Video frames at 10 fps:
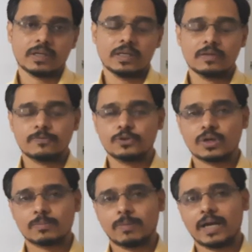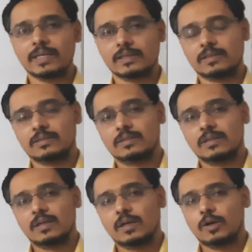If you are buying
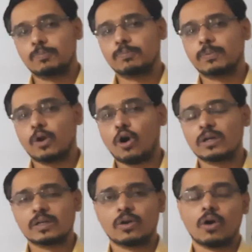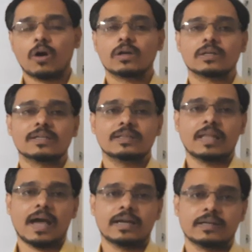a plot or
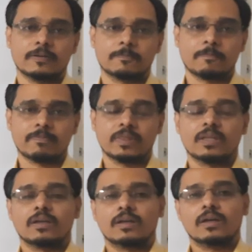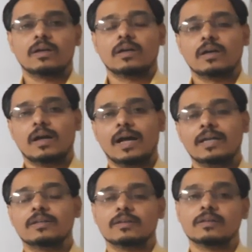land
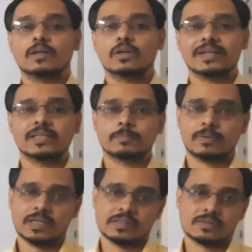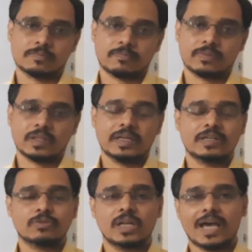at a great place,
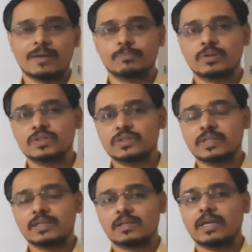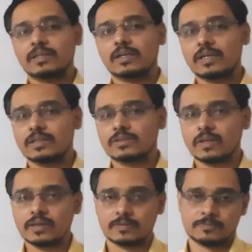it will appreciate like
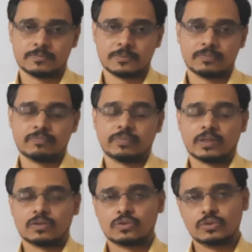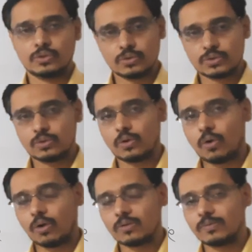anything. So you should
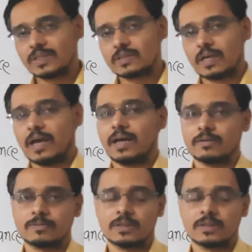always have